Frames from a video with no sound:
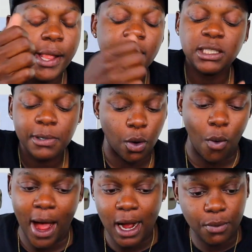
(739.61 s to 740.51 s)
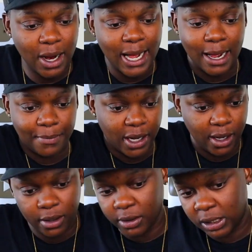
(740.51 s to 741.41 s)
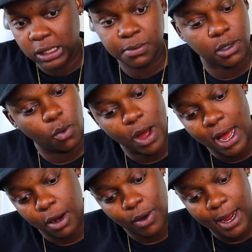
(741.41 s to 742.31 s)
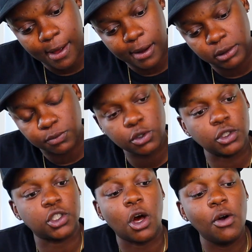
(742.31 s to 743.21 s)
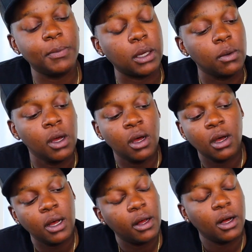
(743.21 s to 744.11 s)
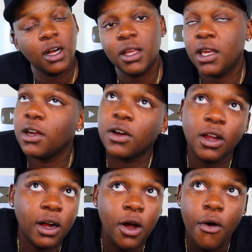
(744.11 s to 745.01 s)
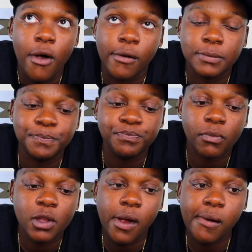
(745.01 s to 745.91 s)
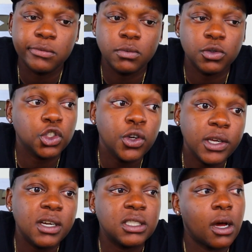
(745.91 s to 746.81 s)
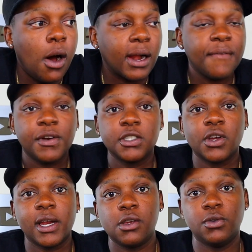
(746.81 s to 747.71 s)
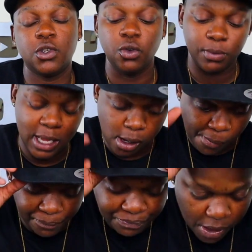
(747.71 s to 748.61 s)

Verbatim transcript: It's been a wild ride, man. It's been a wild ride. If you'd have told me a year ago, two years ago when I first started YouTube, that